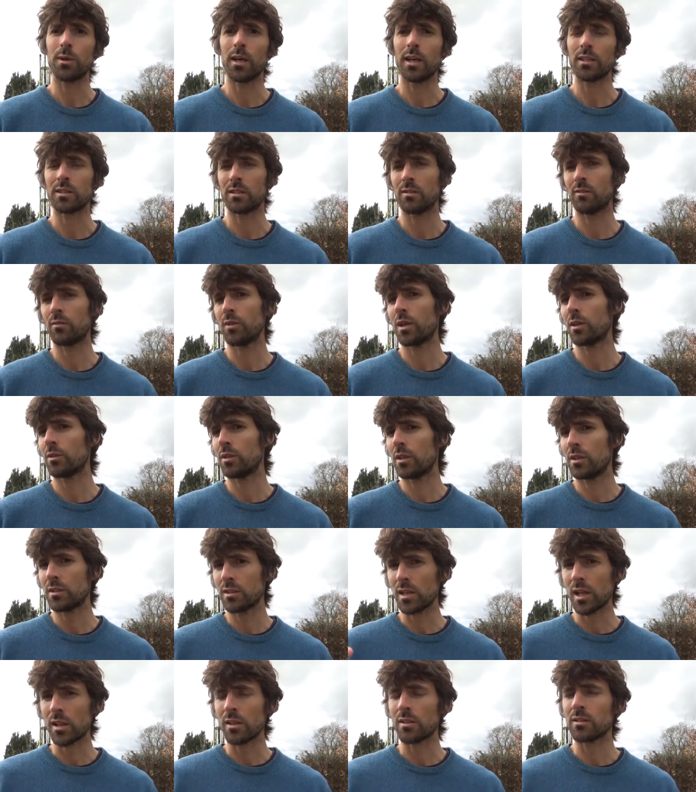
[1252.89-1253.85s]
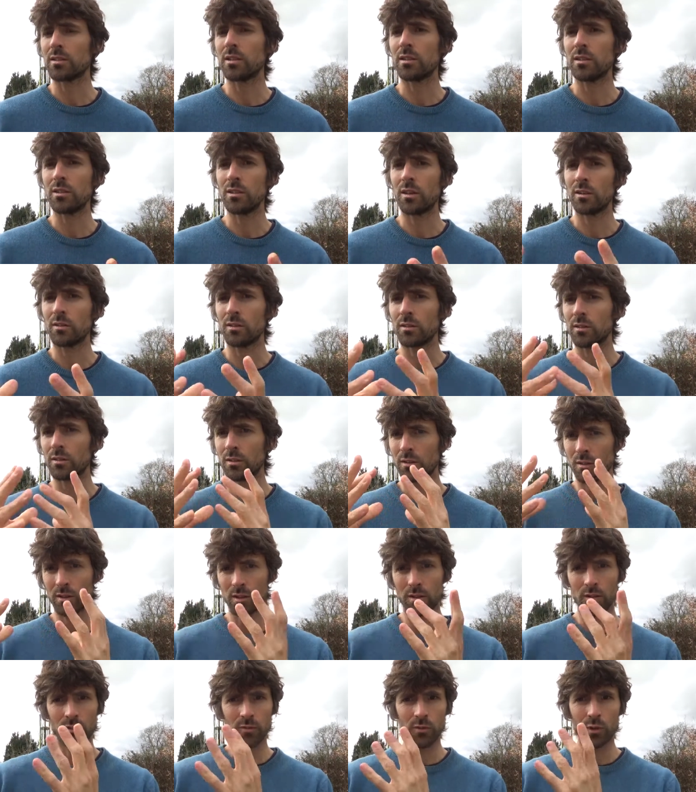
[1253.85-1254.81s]
as a very talented young
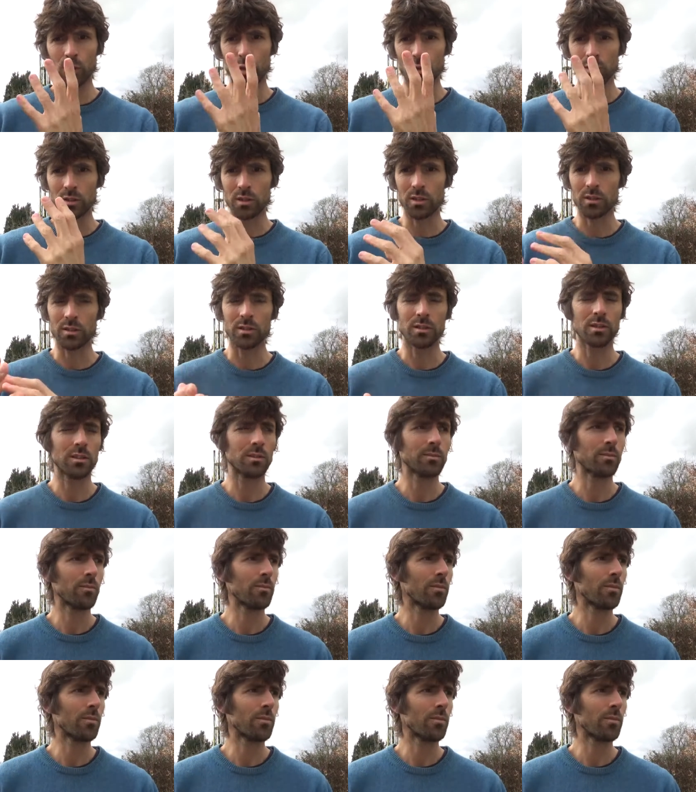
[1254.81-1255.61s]
flautist.